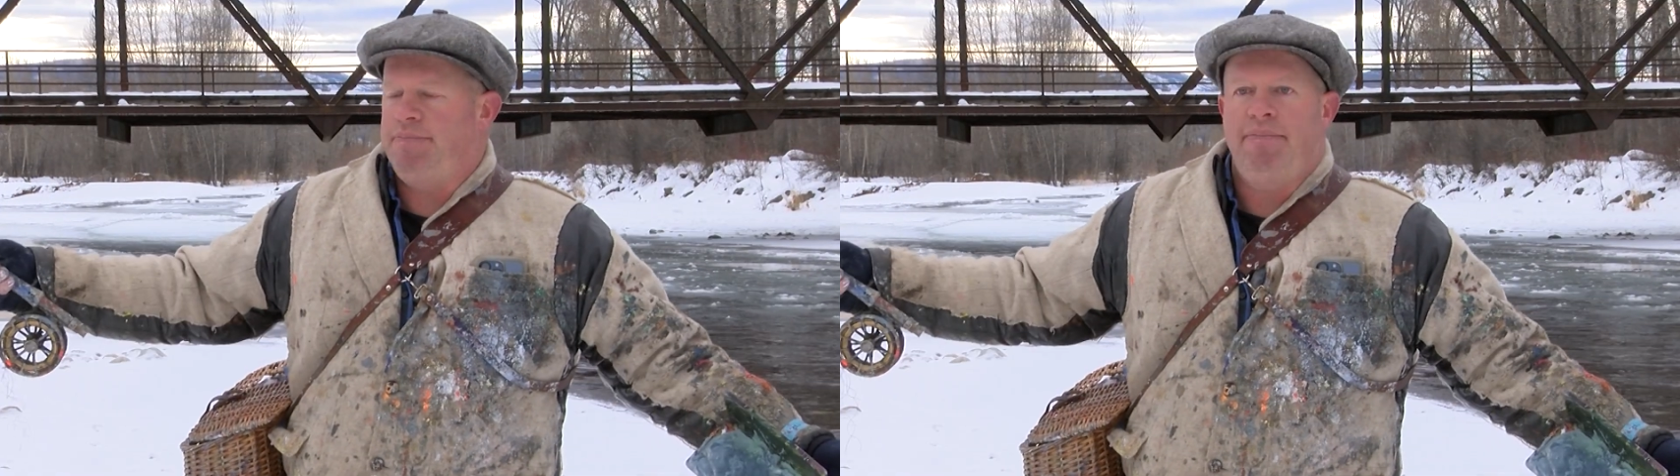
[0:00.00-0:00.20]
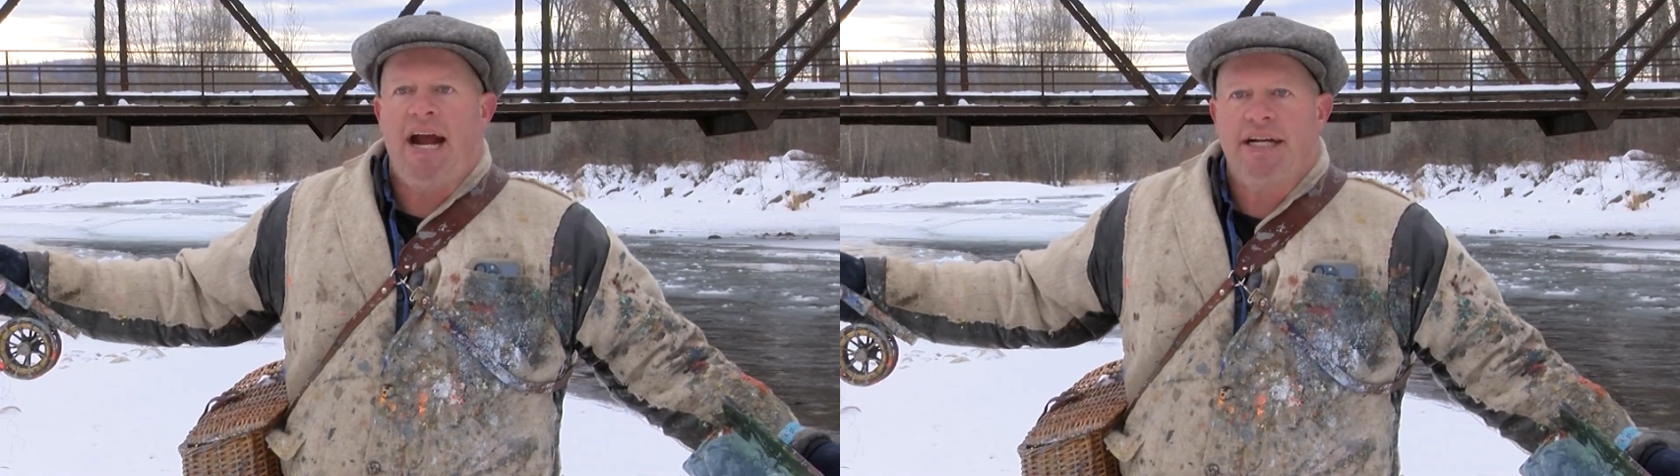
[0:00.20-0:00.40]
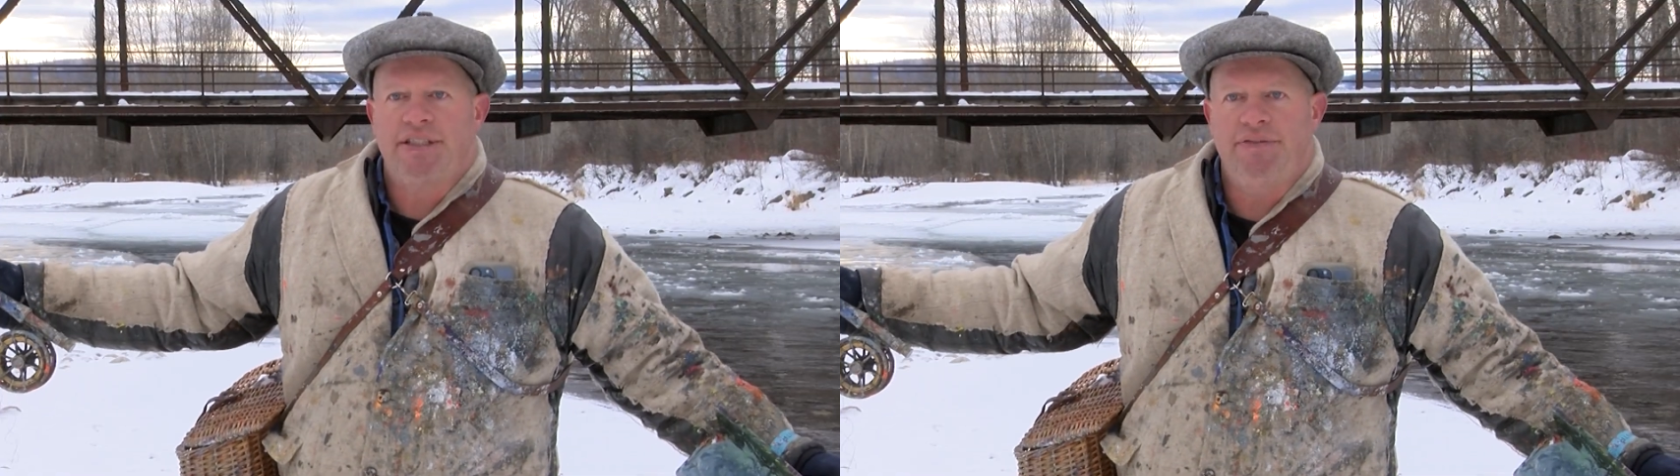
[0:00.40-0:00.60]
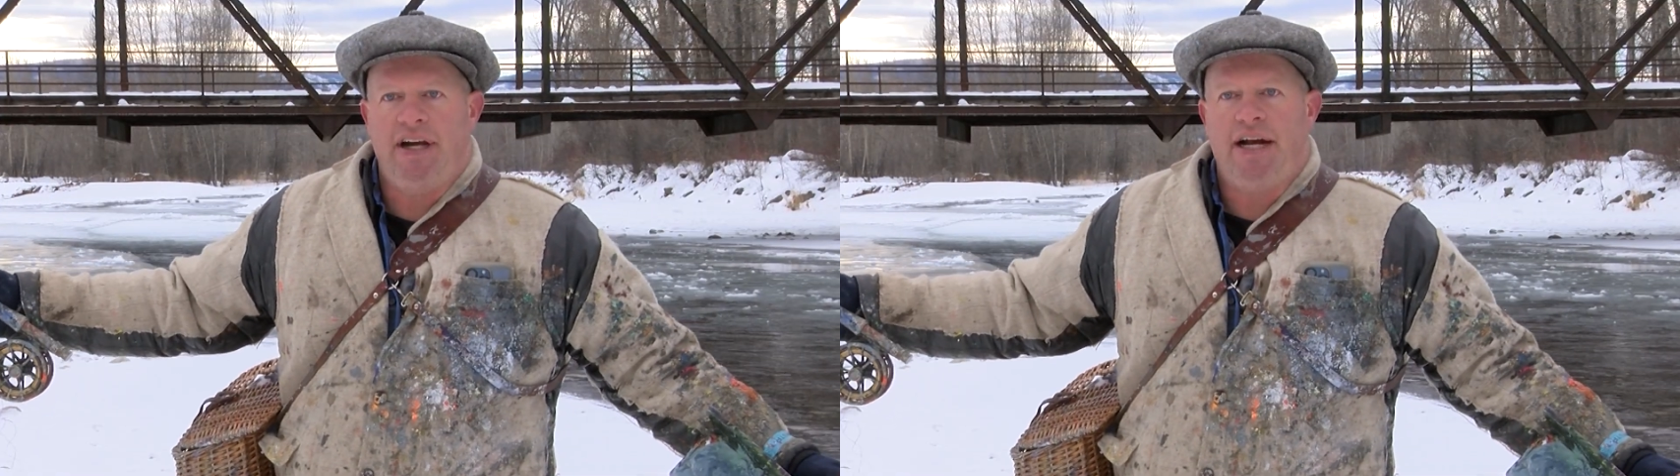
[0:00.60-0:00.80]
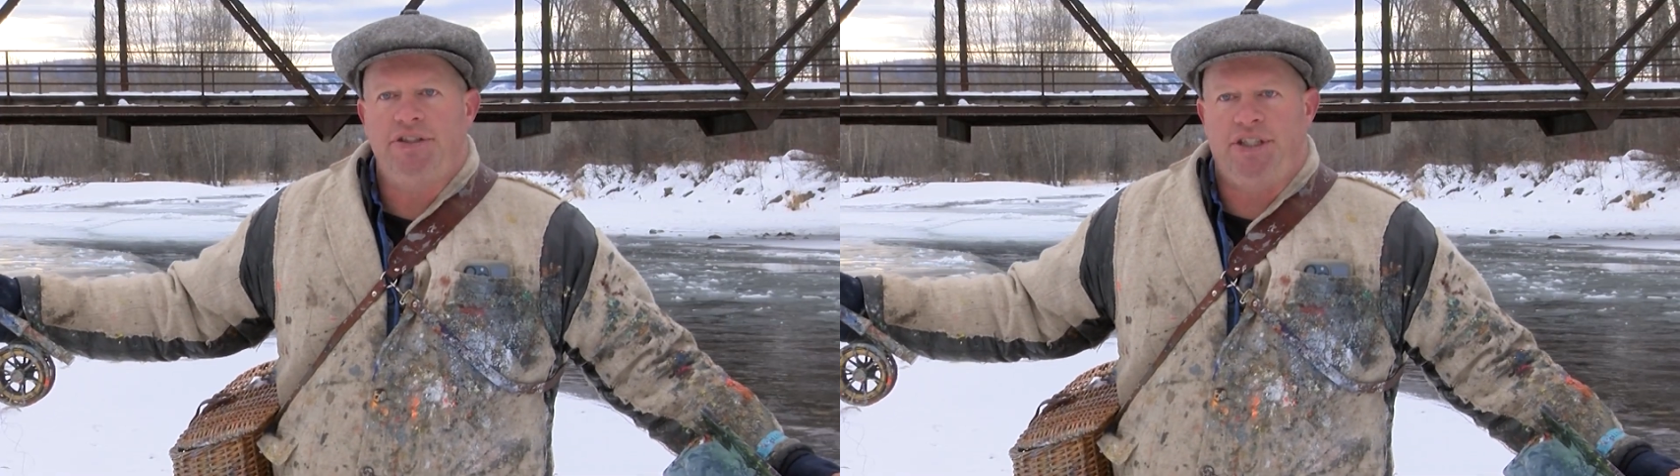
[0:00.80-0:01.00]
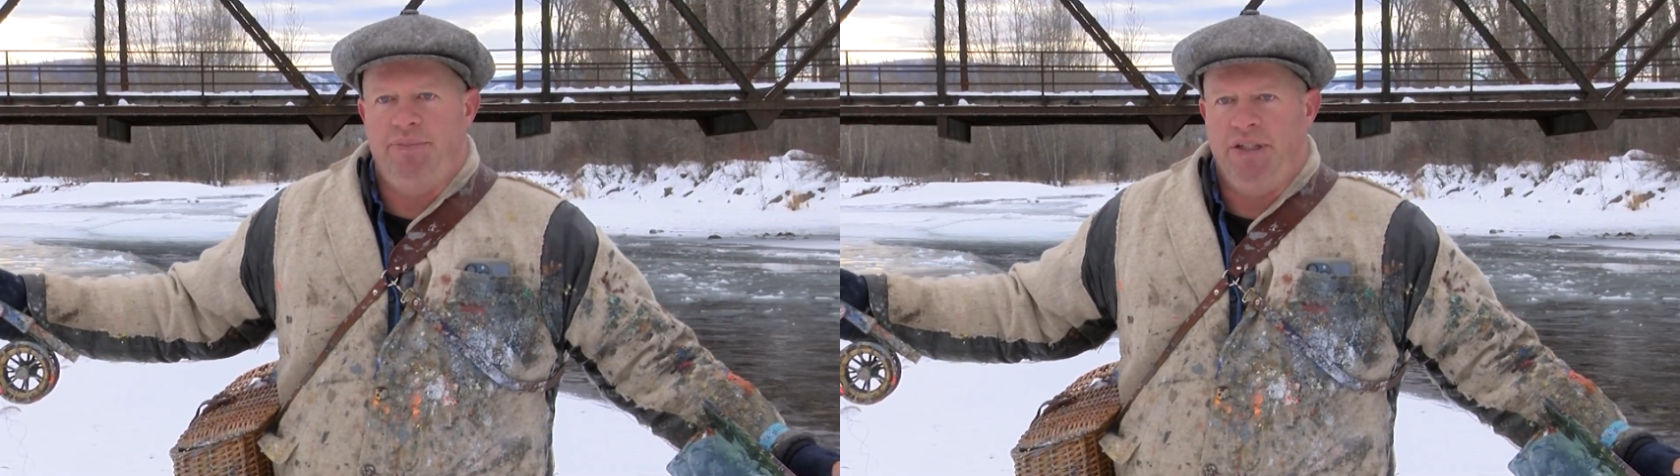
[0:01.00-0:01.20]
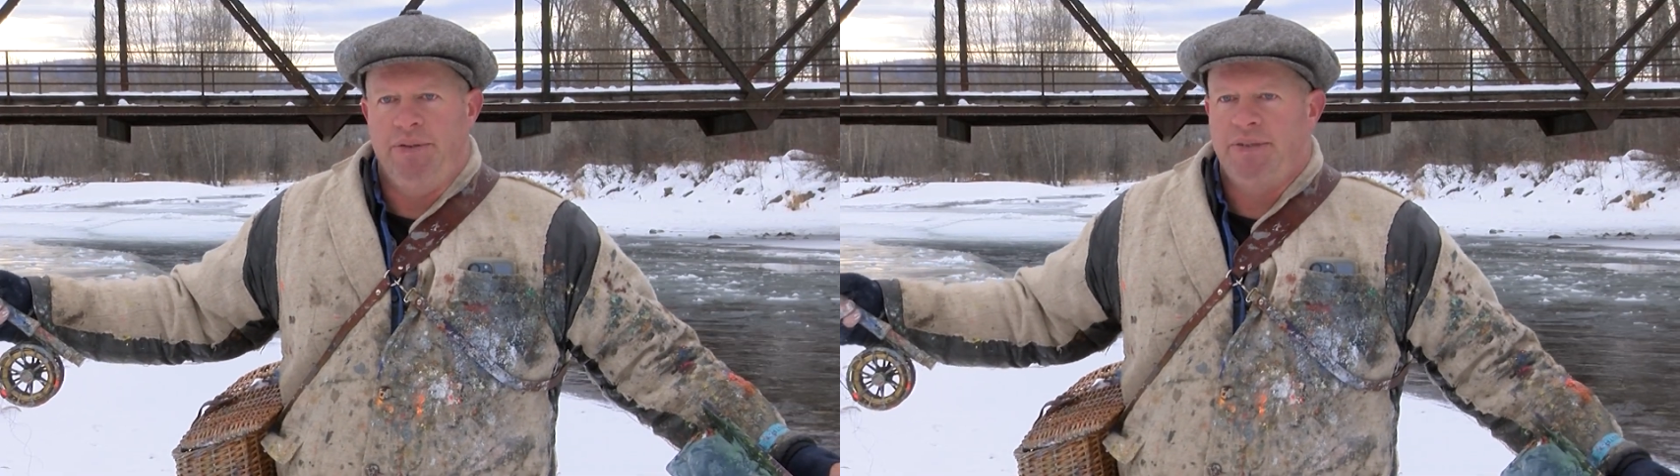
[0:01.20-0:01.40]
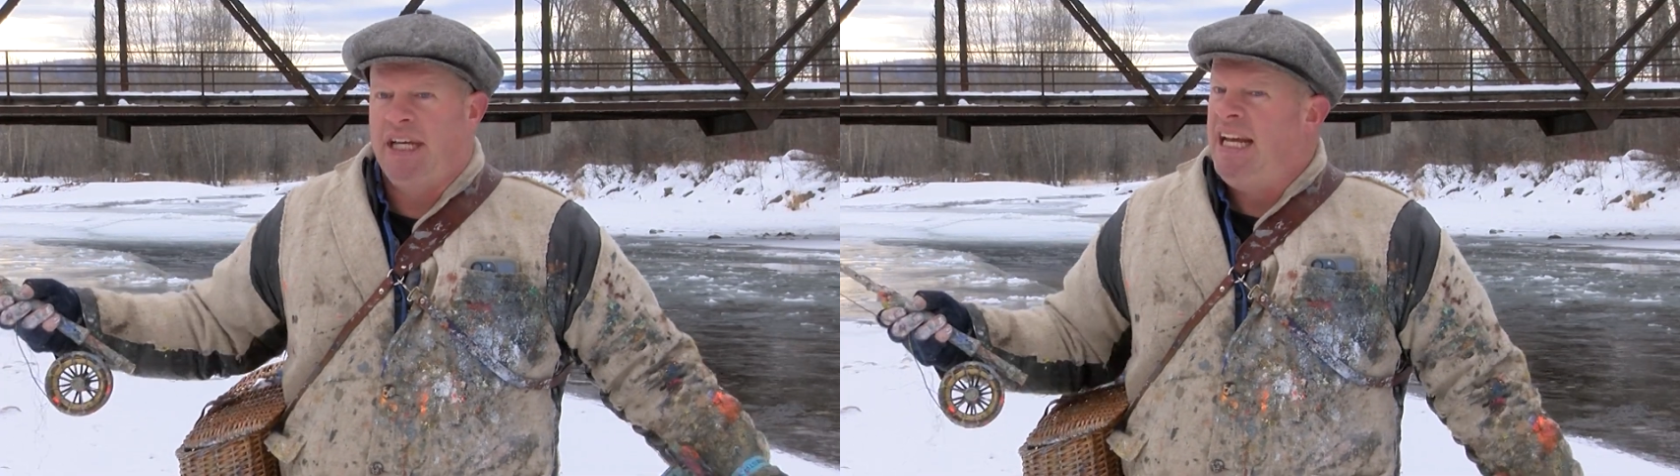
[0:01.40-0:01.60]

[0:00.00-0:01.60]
massive algae blooms.